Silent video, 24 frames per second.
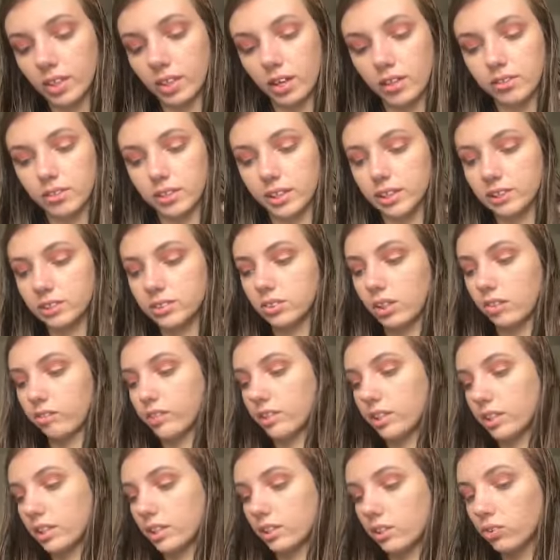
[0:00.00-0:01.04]
there. Alright, so I
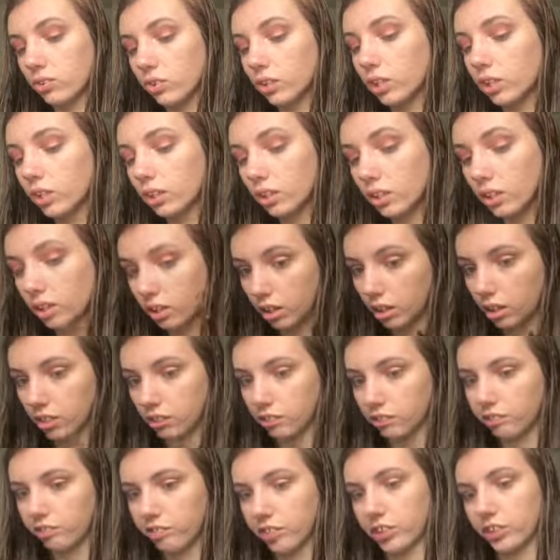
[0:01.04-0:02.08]
feel like it'll look
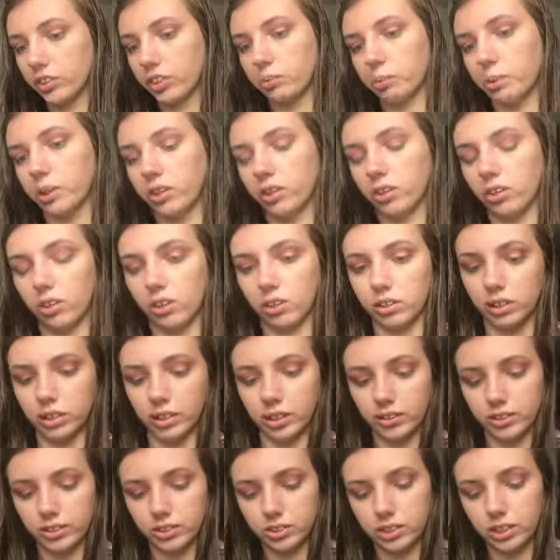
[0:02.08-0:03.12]
fairly better on
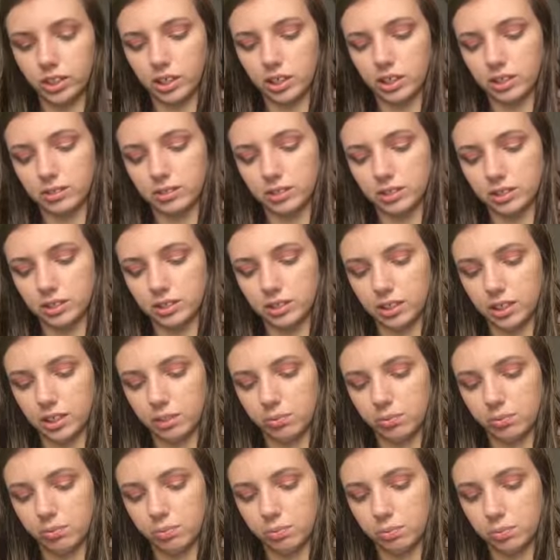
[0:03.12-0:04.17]
the other side because I
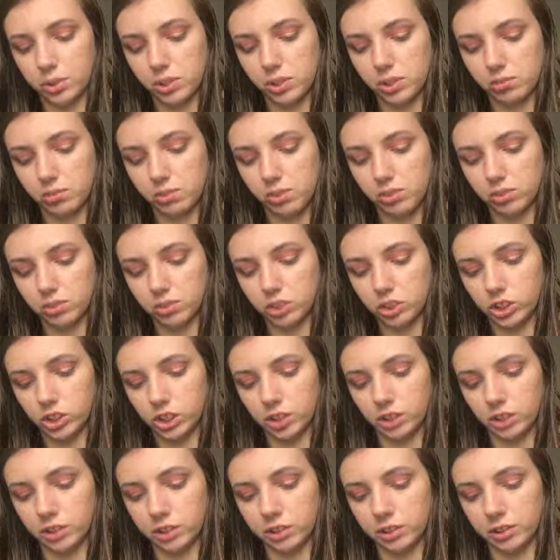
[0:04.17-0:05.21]
won't put the wrong
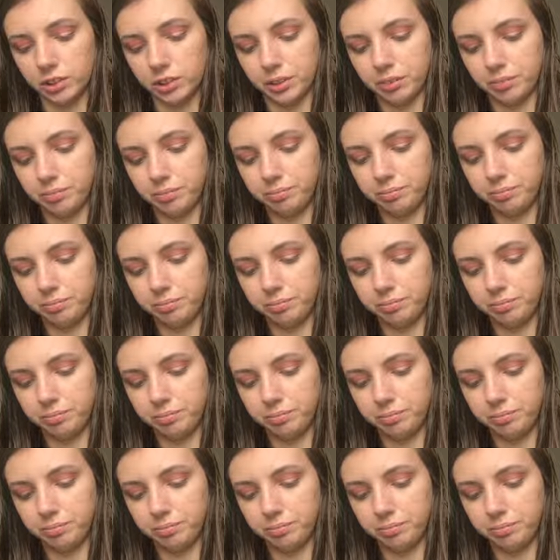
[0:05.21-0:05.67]
shade on there.